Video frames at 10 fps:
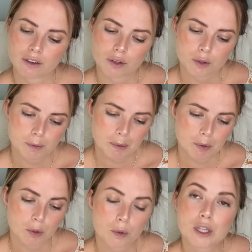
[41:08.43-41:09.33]
Those
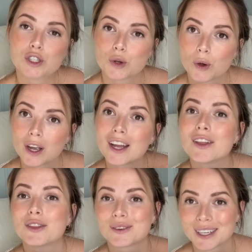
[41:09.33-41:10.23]
people who enjoy
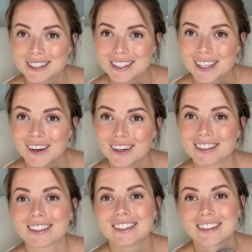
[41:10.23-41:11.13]
the rustic
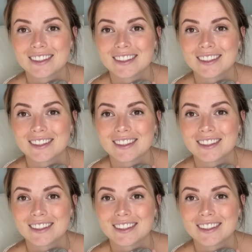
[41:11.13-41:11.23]
yarns,